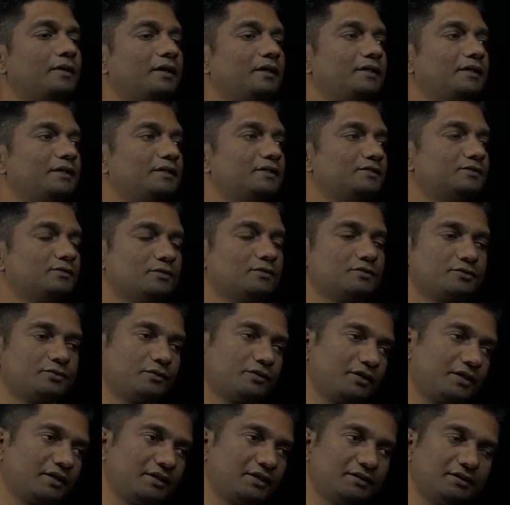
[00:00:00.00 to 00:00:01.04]
and it is also
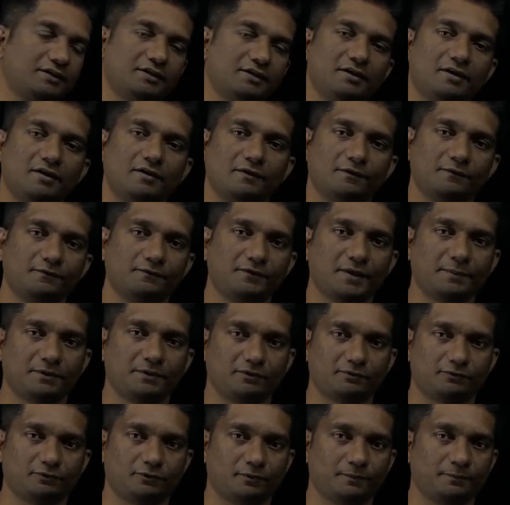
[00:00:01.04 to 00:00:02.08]
there in the
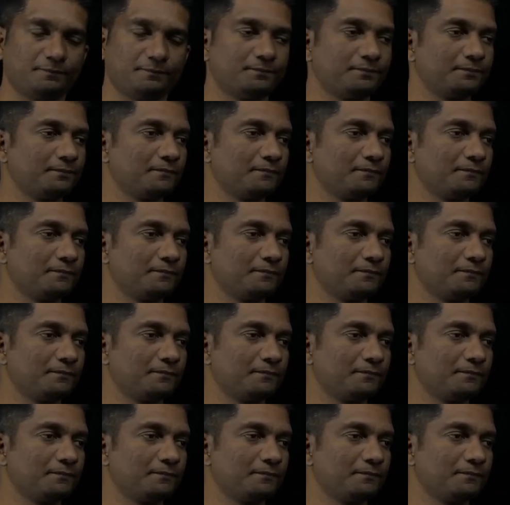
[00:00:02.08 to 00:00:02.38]
vapor form.